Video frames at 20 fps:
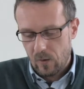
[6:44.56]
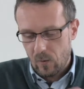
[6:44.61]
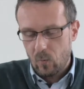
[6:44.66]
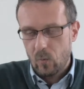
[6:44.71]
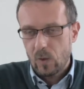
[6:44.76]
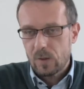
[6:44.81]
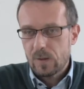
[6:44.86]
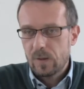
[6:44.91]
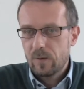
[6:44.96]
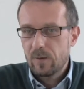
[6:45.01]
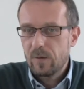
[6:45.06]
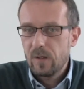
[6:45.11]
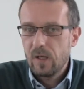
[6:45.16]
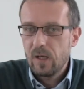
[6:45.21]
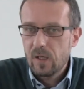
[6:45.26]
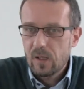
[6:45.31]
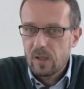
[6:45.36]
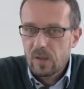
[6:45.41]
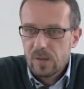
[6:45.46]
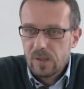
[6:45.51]
what did
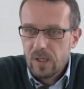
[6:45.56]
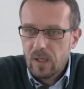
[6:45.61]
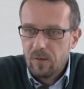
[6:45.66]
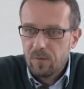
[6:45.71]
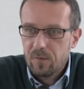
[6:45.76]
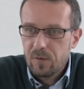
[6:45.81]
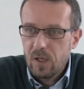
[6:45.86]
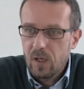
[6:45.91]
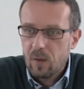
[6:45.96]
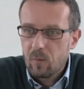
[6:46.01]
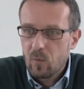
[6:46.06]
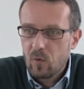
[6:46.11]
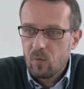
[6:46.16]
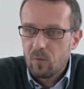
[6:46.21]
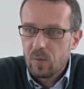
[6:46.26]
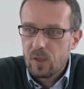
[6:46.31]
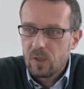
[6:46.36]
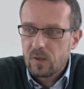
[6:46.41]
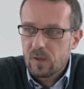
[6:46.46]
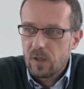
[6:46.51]
the Salafiyah
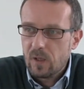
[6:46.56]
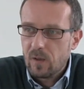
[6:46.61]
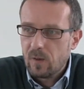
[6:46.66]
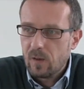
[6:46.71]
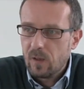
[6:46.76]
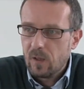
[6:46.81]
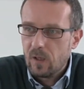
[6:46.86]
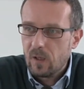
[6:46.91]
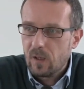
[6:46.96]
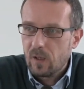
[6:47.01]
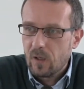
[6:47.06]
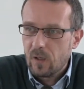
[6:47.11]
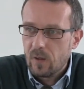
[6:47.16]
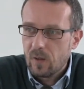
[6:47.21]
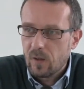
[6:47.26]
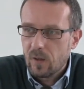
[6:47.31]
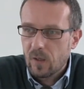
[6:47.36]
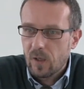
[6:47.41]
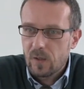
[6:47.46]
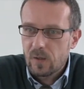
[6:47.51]
movement in the
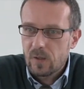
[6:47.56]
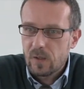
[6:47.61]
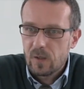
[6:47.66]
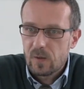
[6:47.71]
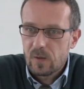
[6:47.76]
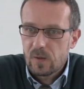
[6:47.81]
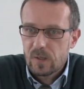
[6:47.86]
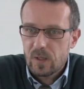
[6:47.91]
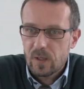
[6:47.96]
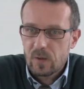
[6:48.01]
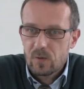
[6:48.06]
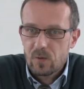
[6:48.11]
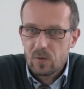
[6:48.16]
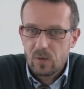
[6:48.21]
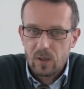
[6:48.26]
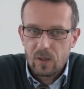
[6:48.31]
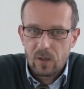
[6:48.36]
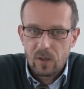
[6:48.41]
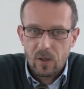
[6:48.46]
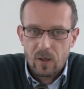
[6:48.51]
19th
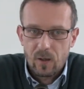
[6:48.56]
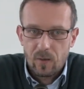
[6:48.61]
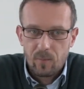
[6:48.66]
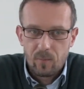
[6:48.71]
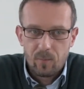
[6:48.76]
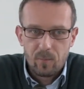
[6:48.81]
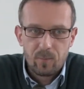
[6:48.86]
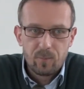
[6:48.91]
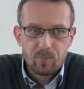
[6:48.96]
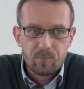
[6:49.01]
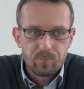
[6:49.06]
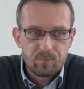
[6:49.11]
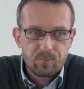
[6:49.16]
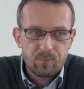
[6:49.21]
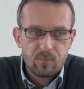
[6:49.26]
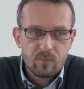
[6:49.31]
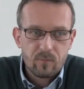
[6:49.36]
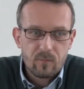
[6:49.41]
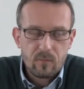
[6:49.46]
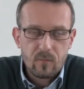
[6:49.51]
century
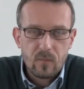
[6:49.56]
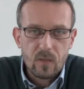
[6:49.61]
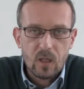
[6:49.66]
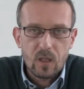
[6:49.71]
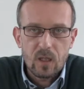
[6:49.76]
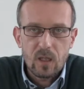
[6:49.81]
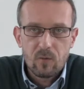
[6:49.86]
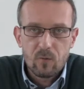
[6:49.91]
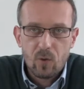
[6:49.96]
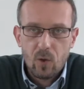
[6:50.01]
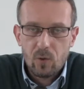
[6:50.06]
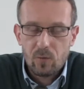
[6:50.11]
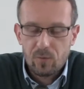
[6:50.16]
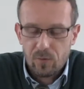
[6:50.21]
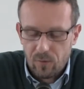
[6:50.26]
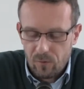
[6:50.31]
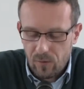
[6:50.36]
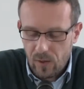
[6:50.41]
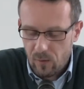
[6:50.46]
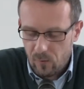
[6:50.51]
evolve
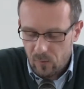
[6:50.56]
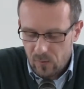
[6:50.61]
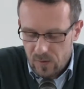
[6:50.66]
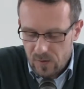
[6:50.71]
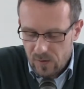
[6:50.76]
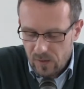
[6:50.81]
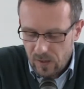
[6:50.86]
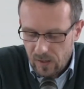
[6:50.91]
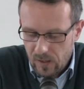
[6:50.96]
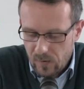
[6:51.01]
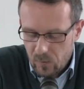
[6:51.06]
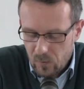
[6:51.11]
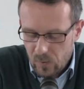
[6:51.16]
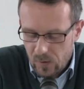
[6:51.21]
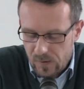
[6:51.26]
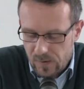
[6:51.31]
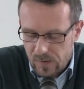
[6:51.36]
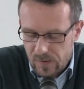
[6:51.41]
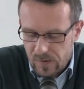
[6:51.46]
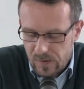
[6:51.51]
around? It
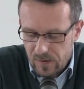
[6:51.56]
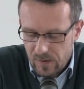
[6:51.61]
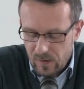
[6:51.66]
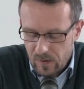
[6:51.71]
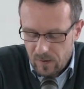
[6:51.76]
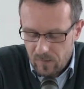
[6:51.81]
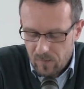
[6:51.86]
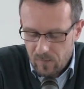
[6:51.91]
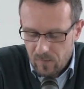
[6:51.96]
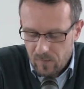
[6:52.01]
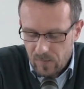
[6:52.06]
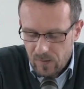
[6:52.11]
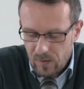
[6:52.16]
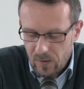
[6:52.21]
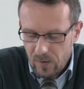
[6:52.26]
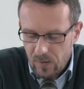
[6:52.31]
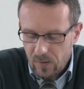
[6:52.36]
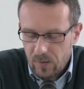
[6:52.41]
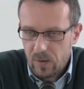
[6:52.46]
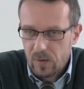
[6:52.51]
was
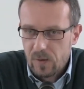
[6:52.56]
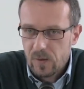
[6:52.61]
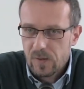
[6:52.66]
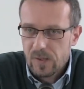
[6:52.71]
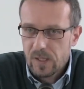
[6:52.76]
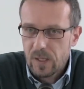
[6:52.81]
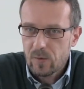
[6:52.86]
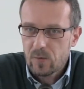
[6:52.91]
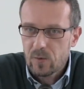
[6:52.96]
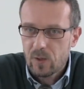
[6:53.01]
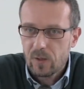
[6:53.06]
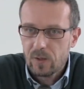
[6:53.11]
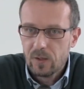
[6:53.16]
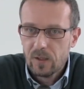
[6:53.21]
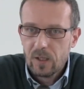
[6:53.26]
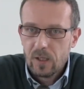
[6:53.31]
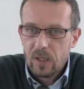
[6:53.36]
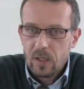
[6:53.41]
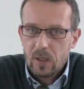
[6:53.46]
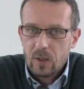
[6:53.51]
the
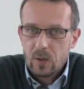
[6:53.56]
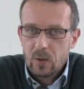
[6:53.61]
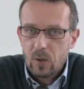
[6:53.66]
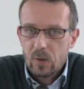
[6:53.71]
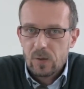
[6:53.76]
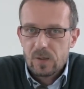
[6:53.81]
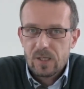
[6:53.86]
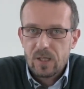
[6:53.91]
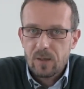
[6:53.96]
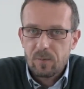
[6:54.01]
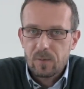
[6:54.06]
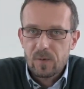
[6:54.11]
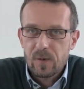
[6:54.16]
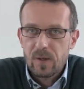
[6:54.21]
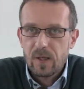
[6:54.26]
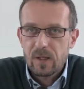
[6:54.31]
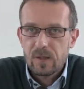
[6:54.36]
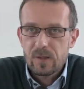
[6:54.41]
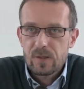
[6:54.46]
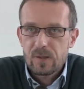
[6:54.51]
central concept
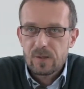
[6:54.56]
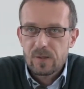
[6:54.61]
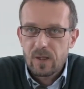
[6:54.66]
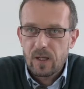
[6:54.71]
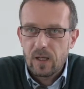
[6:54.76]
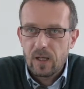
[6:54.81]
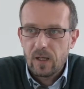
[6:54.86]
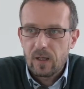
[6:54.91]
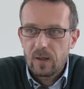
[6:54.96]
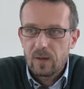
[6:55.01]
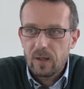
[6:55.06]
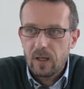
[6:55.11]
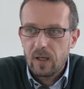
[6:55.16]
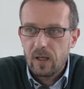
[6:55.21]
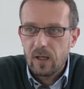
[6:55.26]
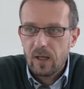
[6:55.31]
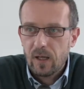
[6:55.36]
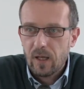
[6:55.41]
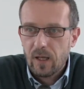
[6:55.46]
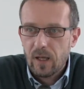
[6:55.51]
that they
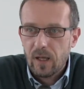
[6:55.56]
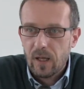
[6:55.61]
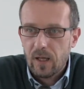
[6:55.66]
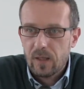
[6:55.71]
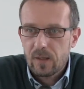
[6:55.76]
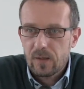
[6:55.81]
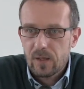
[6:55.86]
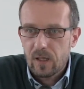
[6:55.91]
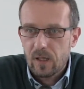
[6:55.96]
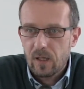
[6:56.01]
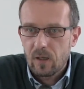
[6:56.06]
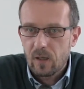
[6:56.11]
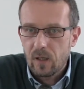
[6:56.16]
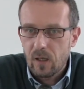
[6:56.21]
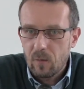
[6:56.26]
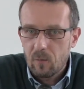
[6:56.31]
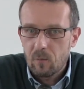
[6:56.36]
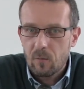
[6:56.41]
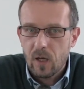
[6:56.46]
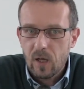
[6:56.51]
had
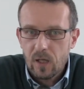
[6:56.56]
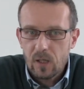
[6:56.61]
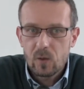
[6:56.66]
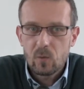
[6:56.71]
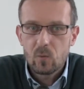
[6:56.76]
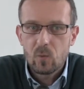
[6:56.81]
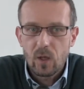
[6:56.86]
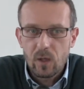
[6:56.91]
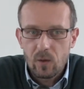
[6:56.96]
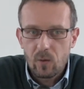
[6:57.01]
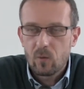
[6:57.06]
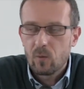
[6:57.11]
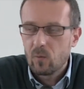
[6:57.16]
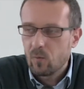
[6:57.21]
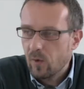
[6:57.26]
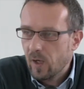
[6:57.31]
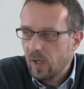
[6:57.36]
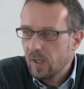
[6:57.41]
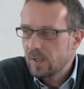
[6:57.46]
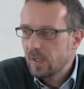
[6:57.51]
in mind
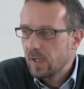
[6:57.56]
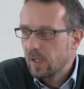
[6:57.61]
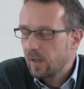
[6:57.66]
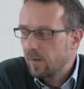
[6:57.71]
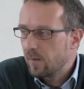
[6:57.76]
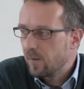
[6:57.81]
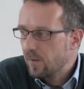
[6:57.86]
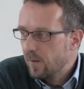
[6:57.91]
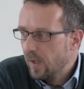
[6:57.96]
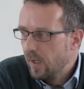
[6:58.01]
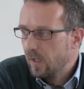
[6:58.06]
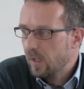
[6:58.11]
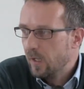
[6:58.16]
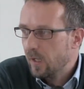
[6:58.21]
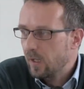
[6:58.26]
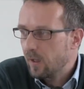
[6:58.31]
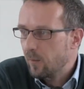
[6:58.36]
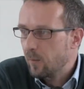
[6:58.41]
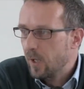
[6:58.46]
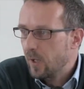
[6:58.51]
when writing and
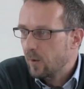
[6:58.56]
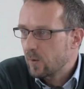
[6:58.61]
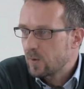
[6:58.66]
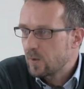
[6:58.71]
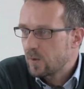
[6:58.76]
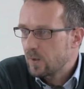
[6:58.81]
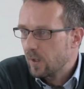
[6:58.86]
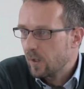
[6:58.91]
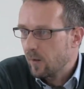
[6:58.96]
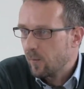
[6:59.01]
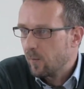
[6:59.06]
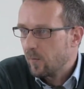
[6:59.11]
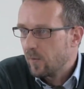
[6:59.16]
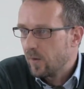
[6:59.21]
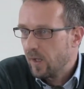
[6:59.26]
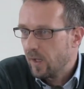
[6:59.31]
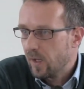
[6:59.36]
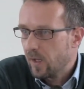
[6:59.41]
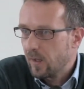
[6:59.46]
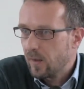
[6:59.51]
thinking about
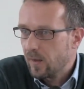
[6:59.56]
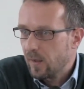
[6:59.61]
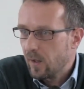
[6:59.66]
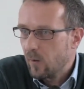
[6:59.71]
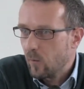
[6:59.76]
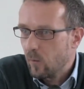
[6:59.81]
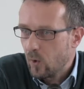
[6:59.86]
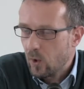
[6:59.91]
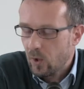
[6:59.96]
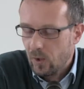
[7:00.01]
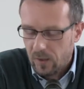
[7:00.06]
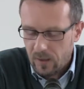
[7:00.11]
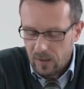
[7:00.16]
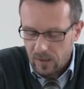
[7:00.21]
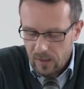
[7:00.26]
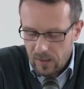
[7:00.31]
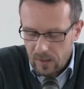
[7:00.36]
their work